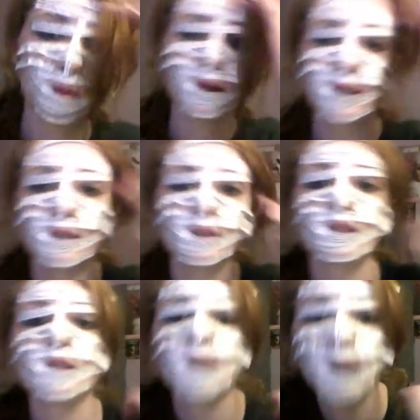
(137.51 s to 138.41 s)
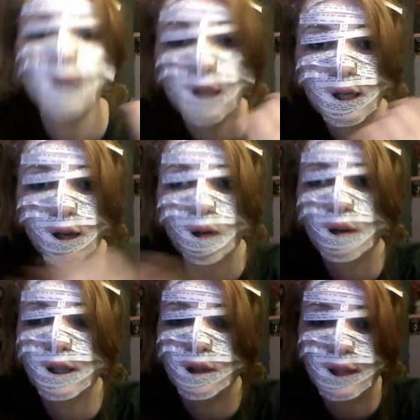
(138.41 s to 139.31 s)
One time I saw
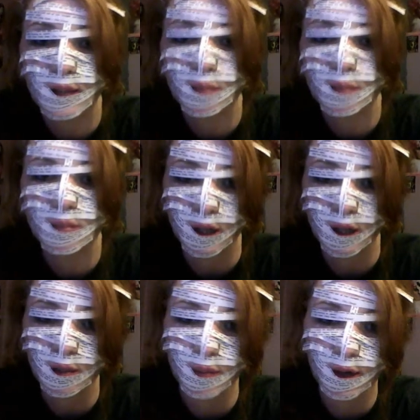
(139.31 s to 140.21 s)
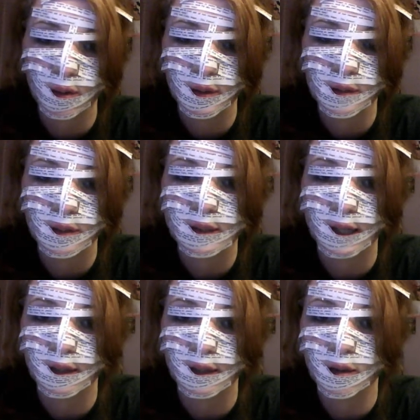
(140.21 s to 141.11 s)
one of those at the dog park ones because
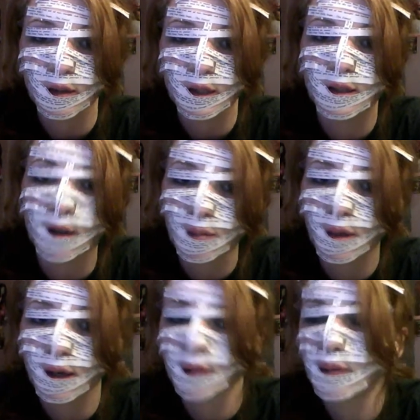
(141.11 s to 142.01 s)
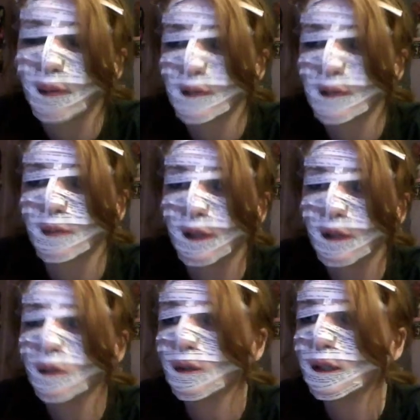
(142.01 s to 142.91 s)
I go to the dog park because I'm really
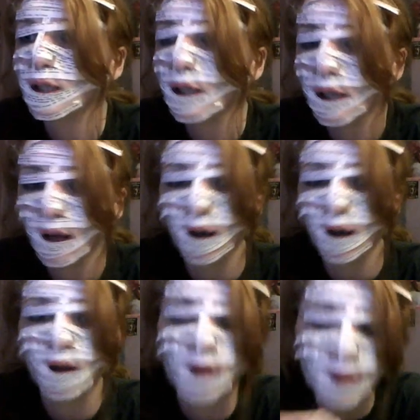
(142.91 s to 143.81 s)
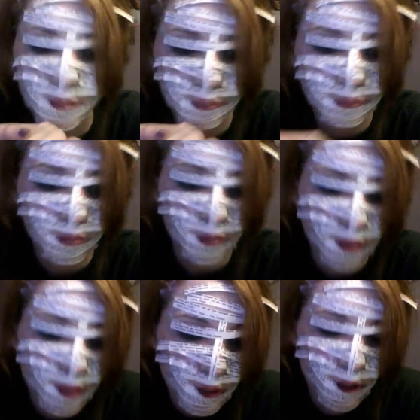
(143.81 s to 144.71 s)
cool. Um,
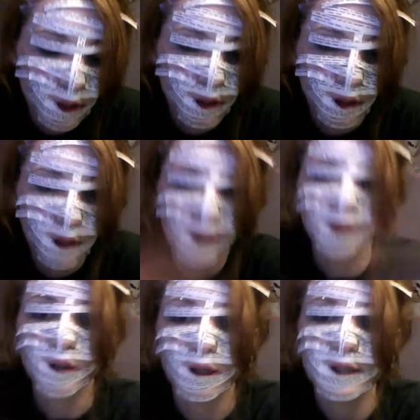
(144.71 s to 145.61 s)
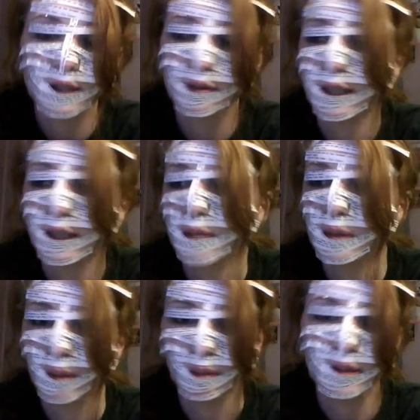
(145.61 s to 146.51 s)
there were all these different types
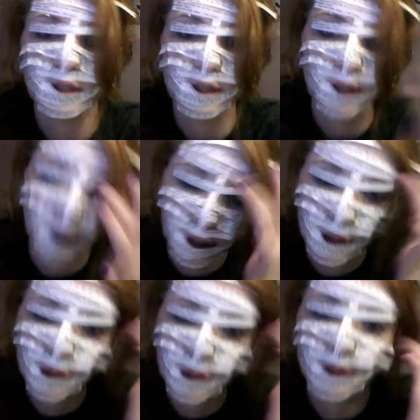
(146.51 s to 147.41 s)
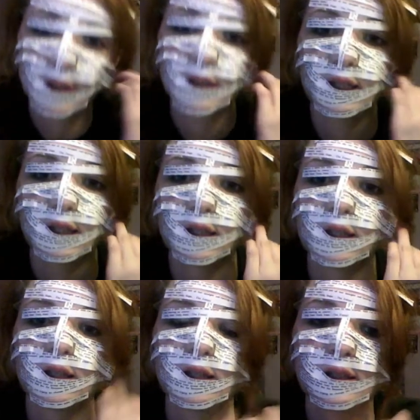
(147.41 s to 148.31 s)
of puppies there, and I just wanted to like
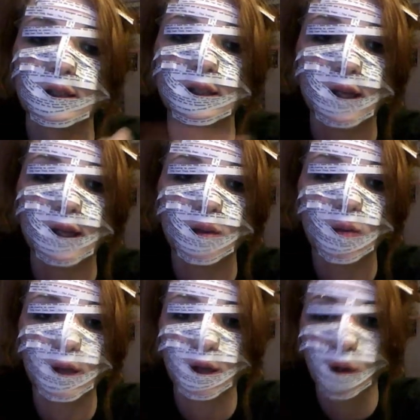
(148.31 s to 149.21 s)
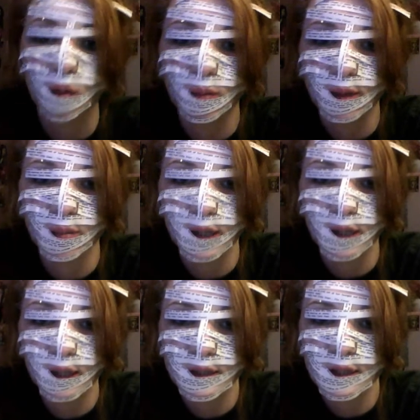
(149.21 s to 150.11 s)
take one home with
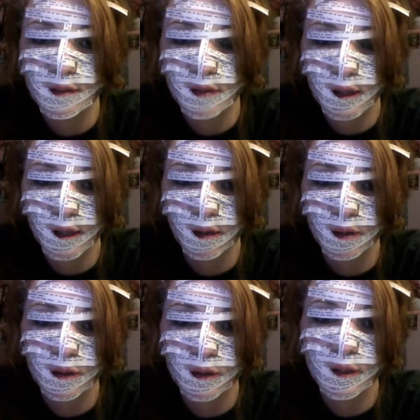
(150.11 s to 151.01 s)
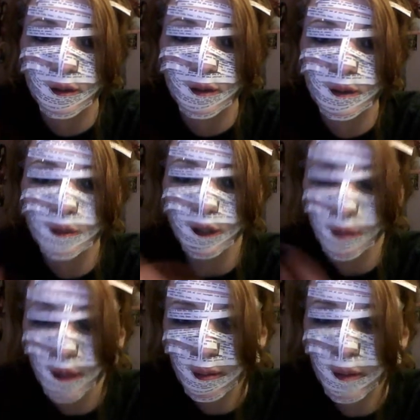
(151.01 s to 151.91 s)
me and see if the owners would notice, which they
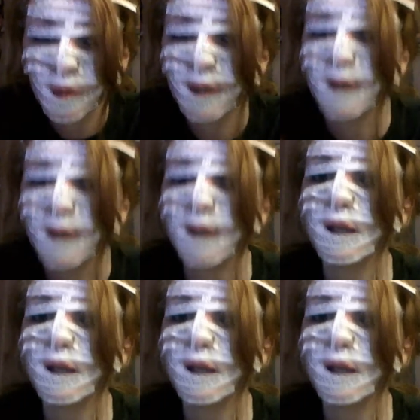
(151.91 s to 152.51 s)
probably would.